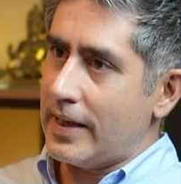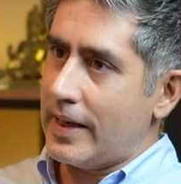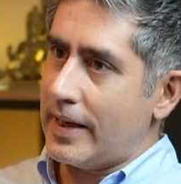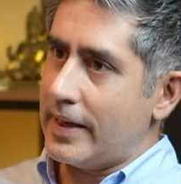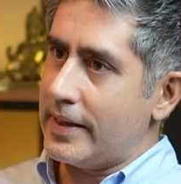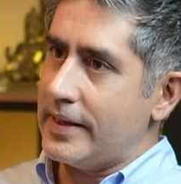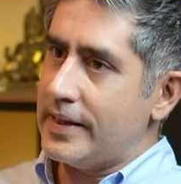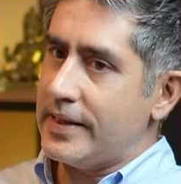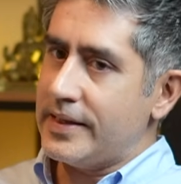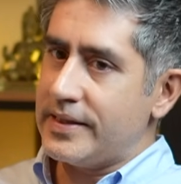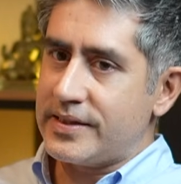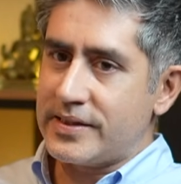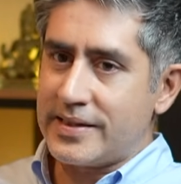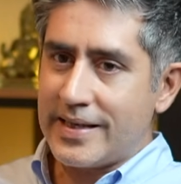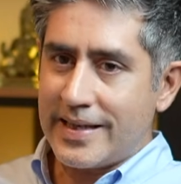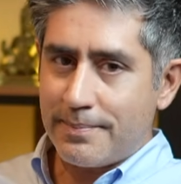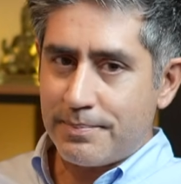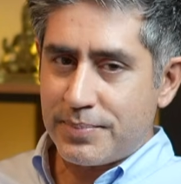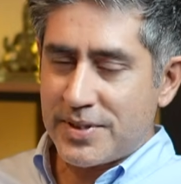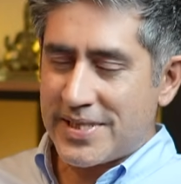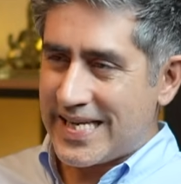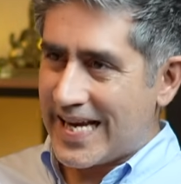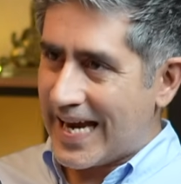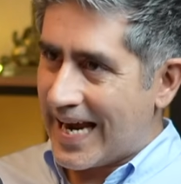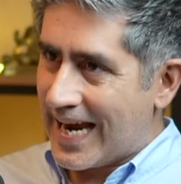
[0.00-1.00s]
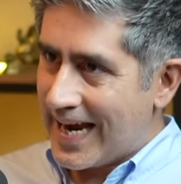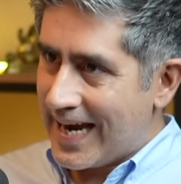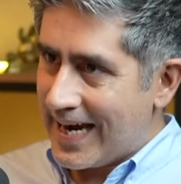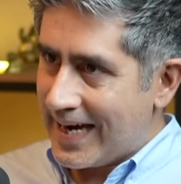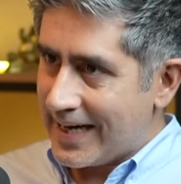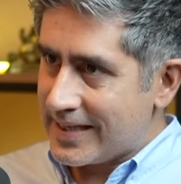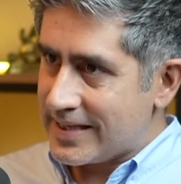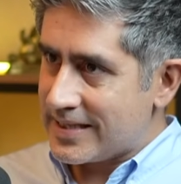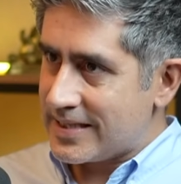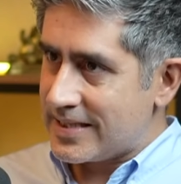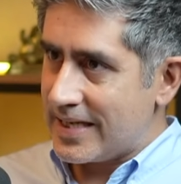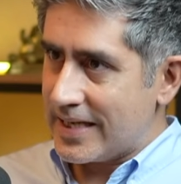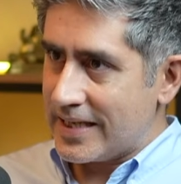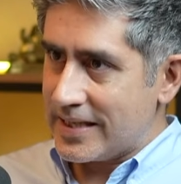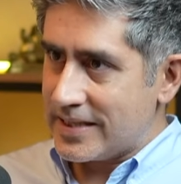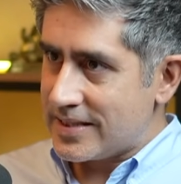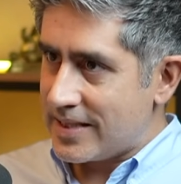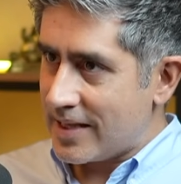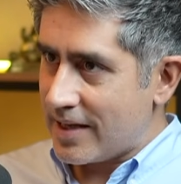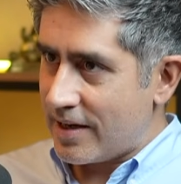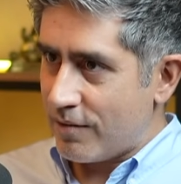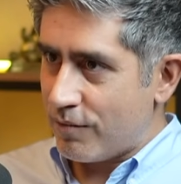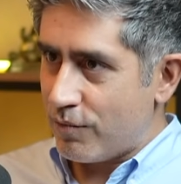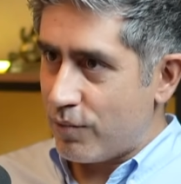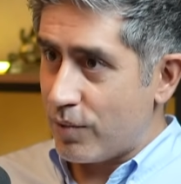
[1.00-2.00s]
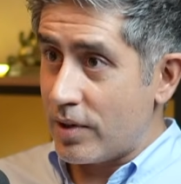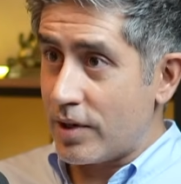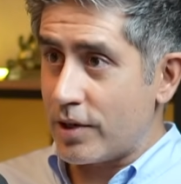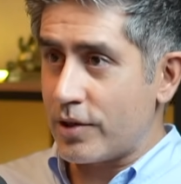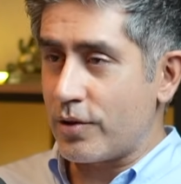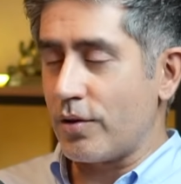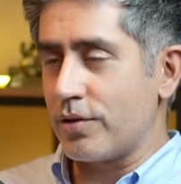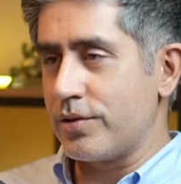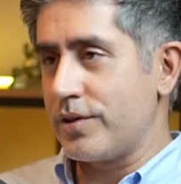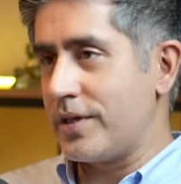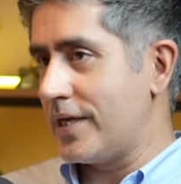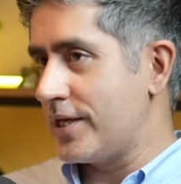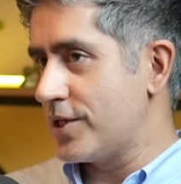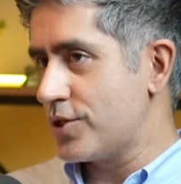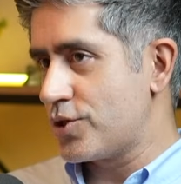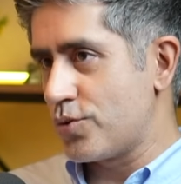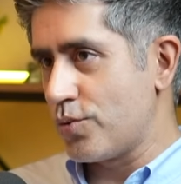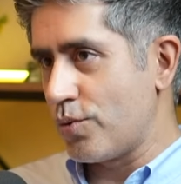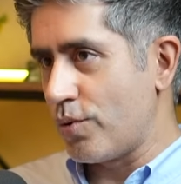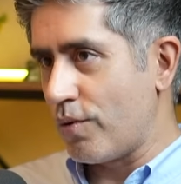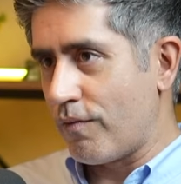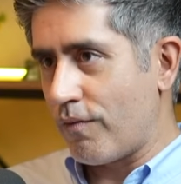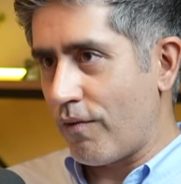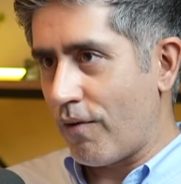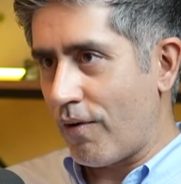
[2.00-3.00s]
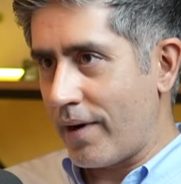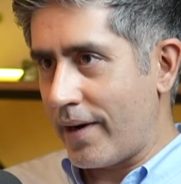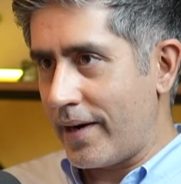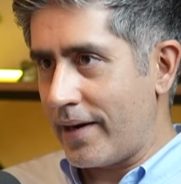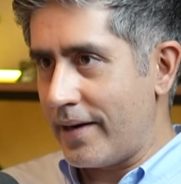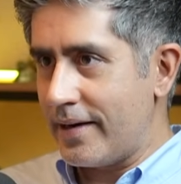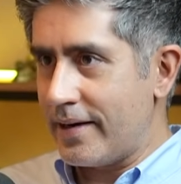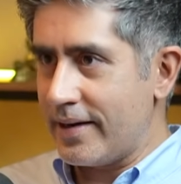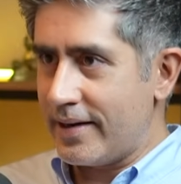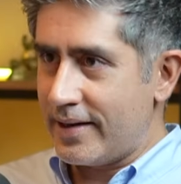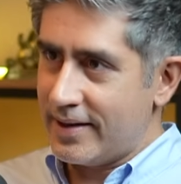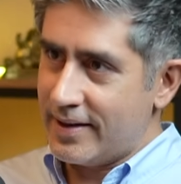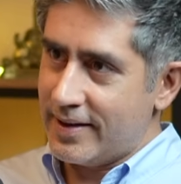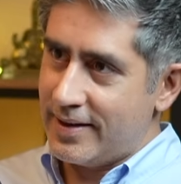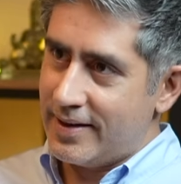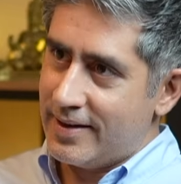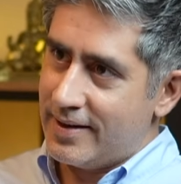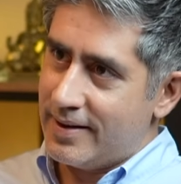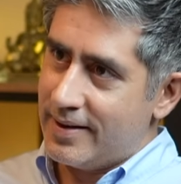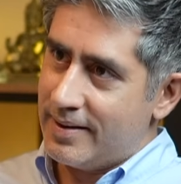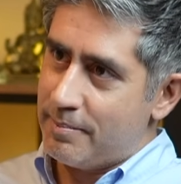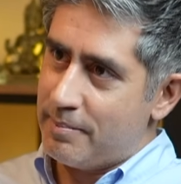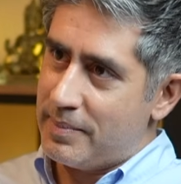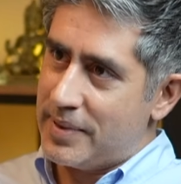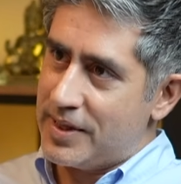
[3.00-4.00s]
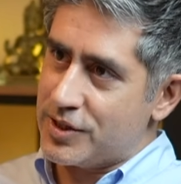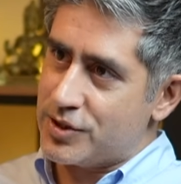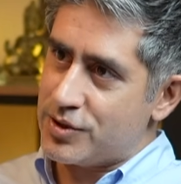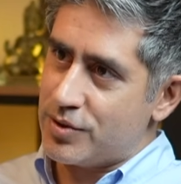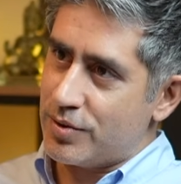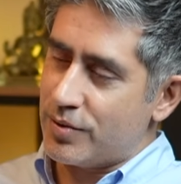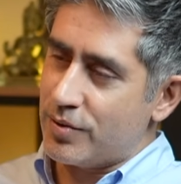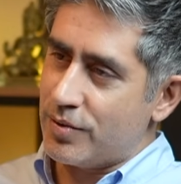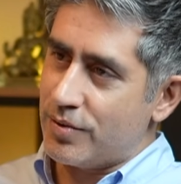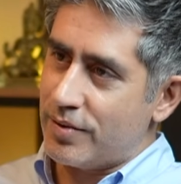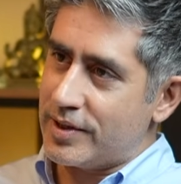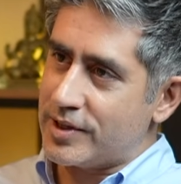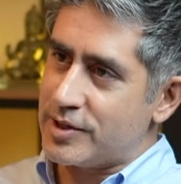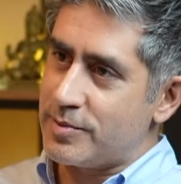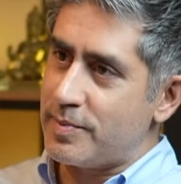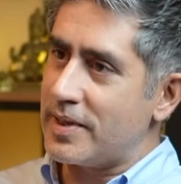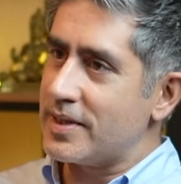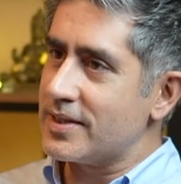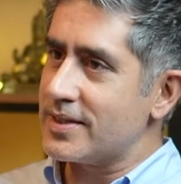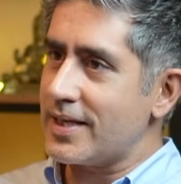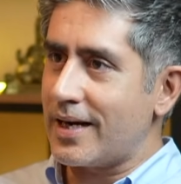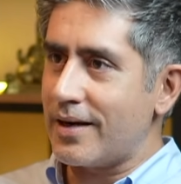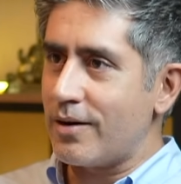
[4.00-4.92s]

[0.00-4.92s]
Any tips, hacks, things that have worked or things to avoid based on your experience?